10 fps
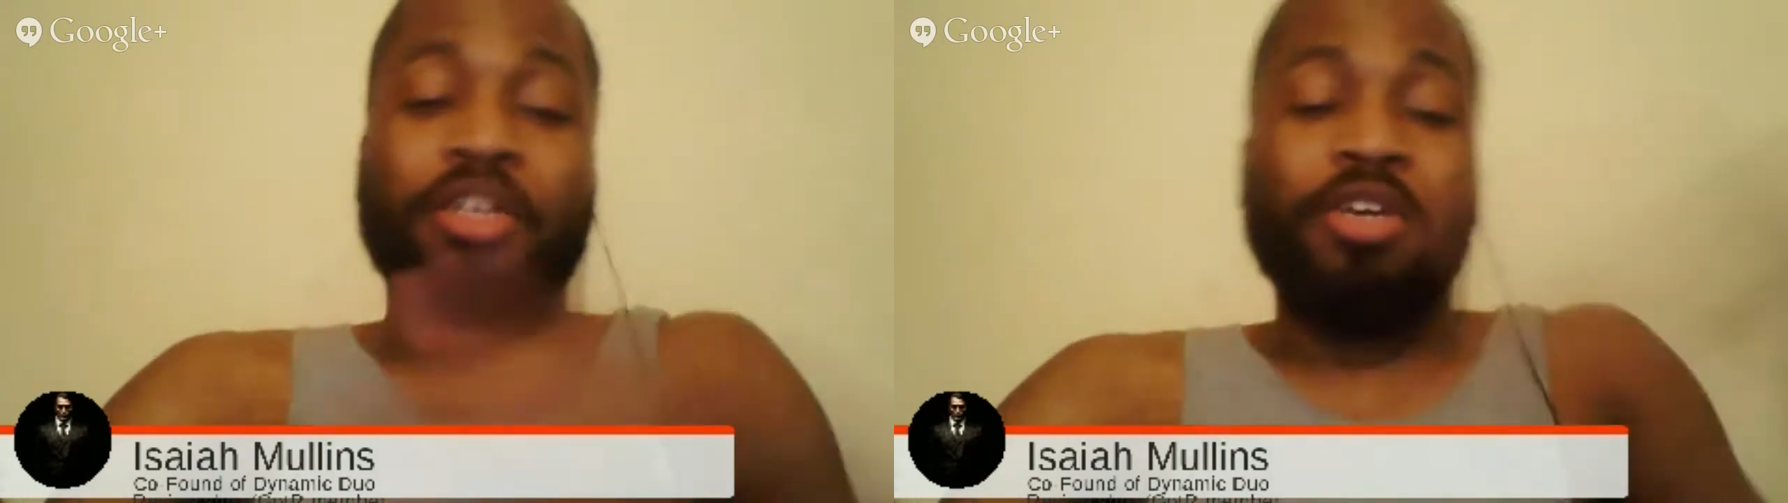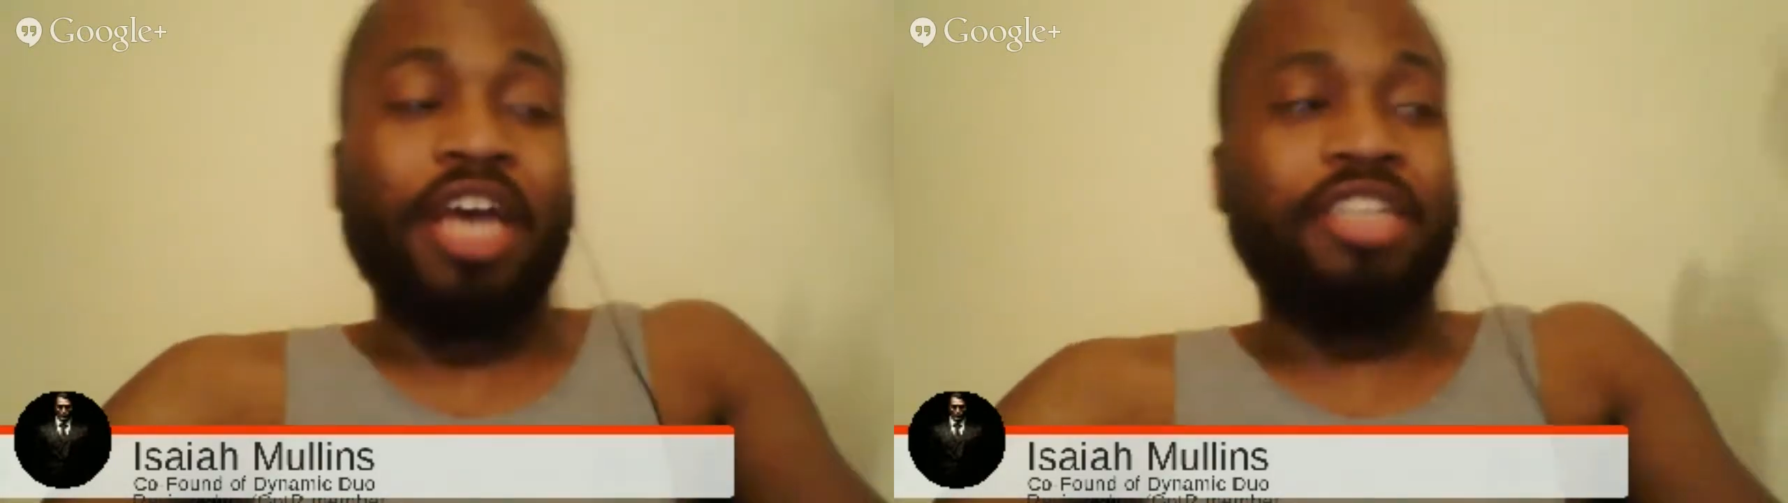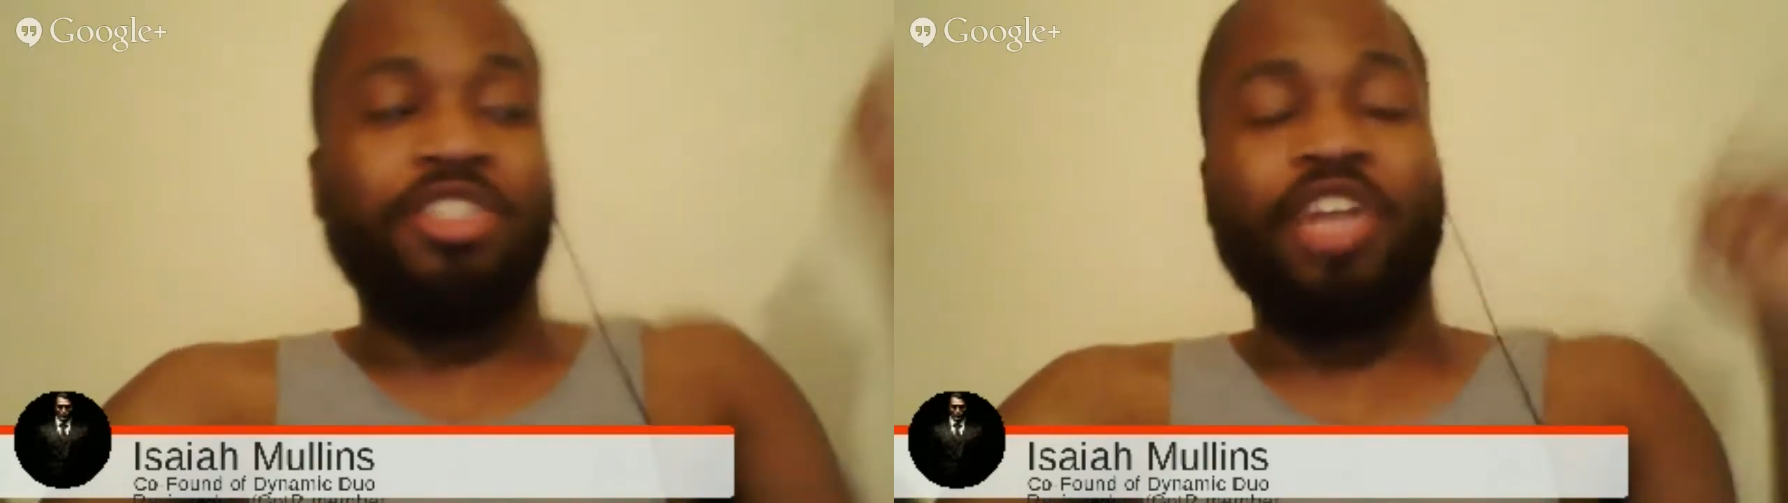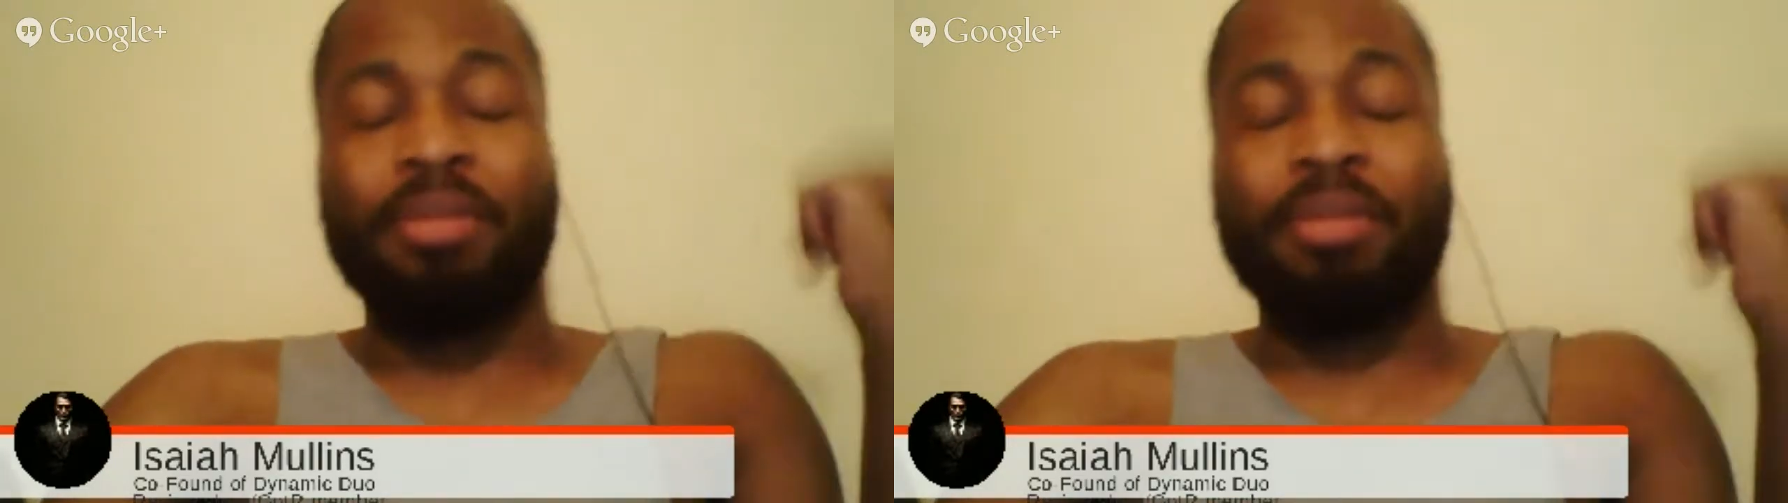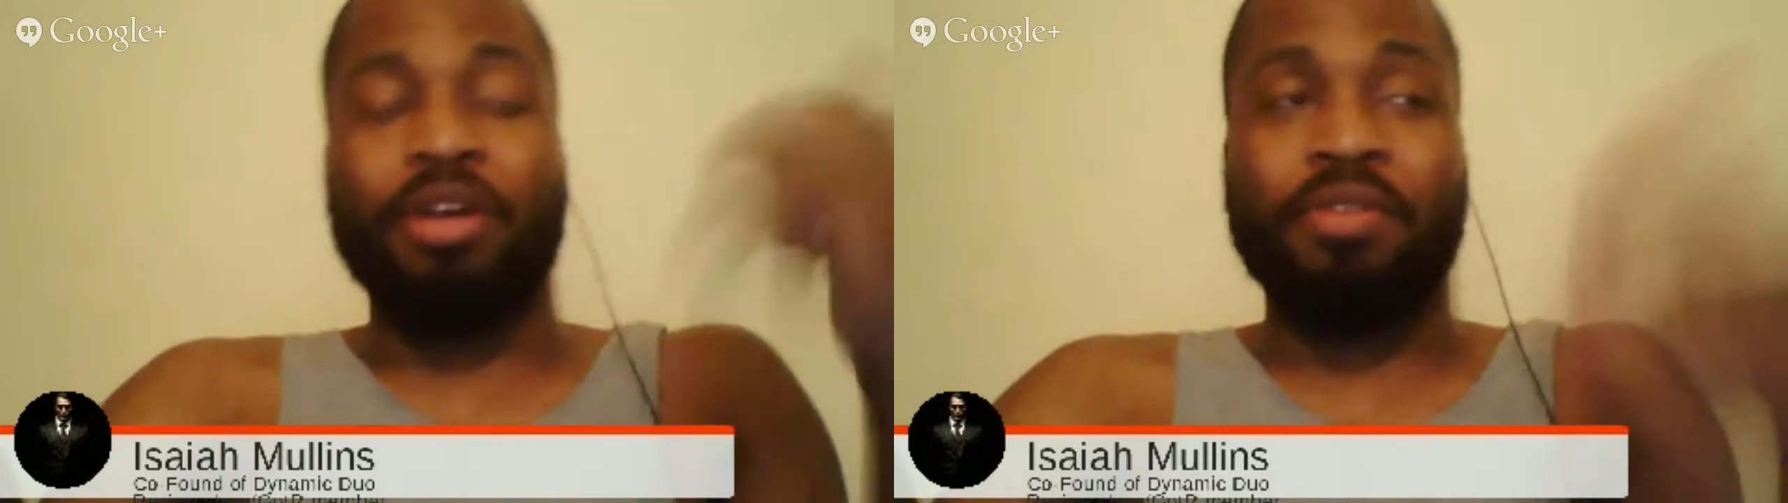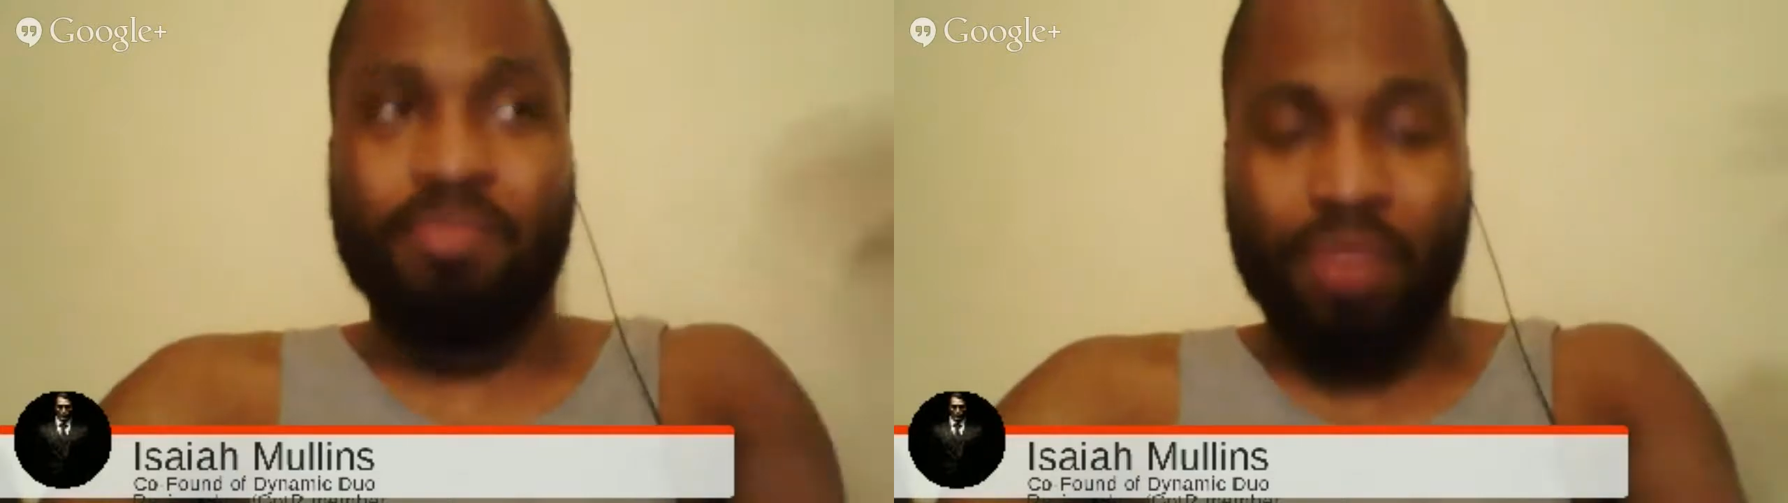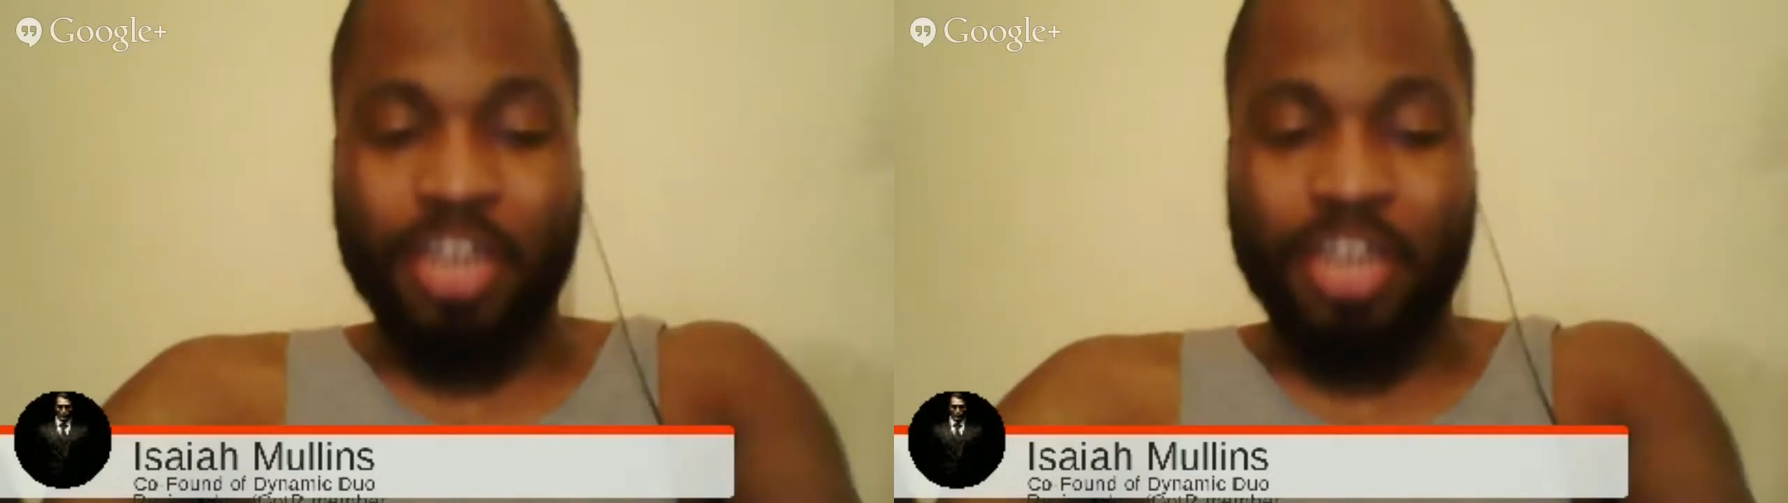You can actually check them out on